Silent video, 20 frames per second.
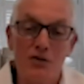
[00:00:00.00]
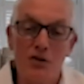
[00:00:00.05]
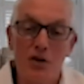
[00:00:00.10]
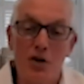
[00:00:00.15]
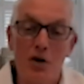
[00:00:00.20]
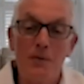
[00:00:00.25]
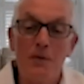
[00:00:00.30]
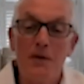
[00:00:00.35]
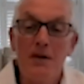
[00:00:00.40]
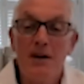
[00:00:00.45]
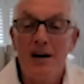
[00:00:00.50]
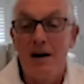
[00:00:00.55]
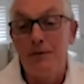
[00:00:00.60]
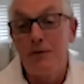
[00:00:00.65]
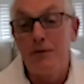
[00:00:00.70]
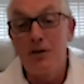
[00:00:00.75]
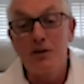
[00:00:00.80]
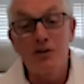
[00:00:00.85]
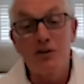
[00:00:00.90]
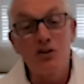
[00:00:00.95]
So I'm
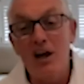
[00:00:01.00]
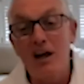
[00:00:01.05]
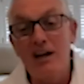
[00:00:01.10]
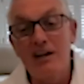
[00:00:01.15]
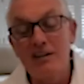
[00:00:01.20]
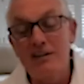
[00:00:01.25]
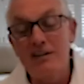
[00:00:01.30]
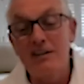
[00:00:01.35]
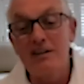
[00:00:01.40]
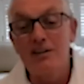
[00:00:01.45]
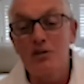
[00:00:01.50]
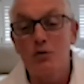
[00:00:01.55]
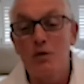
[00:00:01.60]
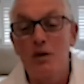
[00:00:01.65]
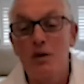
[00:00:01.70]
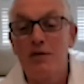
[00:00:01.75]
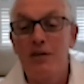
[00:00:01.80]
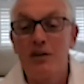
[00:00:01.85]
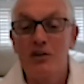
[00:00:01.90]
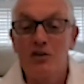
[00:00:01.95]
very excited that this
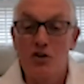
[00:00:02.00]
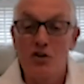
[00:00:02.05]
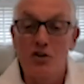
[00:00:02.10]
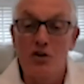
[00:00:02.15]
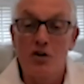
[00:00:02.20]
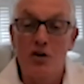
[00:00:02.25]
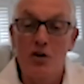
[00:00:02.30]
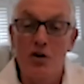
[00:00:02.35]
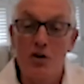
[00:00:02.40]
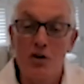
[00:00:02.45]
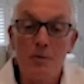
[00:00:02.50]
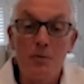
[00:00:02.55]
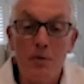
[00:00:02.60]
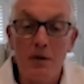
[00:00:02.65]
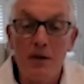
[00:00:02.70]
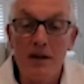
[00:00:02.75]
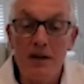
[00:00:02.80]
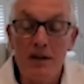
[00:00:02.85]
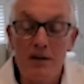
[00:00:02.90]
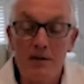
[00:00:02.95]
renovation occurred and
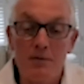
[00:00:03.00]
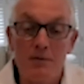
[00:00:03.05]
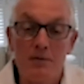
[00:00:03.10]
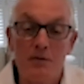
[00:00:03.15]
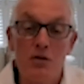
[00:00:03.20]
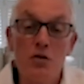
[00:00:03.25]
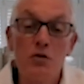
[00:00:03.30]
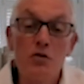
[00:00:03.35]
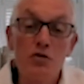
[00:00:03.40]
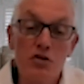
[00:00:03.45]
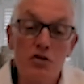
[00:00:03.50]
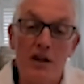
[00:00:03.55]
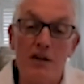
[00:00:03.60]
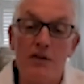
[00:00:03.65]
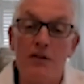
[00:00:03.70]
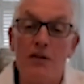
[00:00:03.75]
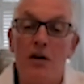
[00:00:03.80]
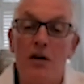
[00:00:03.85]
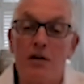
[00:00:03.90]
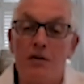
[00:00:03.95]
bring in new state
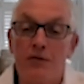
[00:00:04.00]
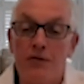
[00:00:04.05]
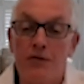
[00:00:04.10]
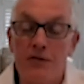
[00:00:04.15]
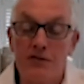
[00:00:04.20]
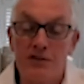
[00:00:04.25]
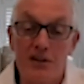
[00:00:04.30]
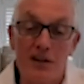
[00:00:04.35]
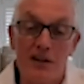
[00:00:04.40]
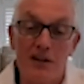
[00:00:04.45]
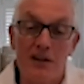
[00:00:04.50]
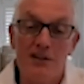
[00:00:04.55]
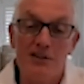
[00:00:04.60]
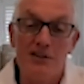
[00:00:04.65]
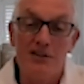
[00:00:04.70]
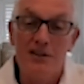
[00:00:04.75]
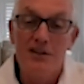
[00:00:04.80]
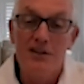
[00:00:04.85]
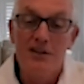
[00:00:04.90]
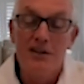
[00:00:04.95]
of the art
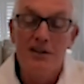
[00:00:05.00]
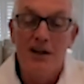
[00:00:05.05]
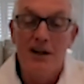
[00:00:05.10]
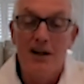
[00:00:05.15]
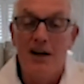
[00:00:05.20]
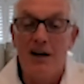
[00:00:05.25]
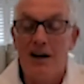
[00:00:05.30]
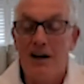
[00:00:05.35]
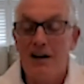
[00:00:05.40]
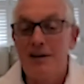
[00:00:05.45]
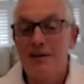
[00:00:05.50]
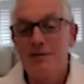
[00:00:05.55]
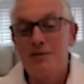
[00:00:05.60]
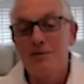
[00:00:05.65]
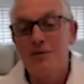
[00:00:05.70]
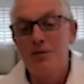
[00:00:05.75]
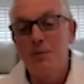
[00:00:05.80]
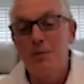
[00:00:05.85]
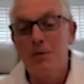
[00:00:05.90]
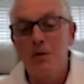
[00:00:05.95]
facilities uh,
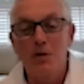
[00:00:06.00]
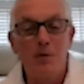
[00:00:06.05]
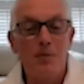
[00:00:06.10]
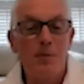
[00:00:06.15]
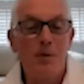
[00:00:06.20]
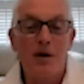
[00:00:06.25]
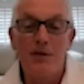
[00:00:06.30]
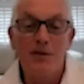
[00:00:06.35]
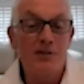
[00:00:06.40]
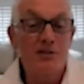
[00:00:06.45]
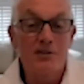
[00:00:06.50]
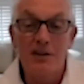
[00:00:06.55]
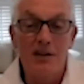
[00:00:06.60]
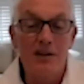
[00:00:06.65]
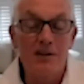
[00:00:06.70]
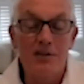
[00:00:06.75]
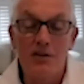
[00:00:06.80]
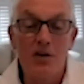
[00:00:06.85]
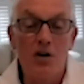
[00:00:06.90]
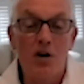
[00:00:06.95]
to build upon the
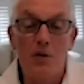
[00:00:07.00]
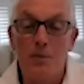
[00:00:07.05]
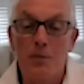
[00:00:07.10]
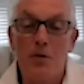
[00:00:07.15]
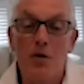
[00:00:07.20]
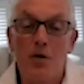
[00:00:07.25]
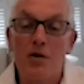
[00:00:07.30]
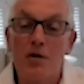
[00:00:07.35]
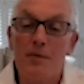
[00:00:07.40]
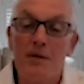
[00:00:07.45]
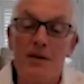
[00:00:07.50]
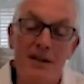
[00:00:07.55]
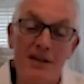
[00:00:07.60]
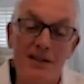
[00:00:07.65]
state of the art program in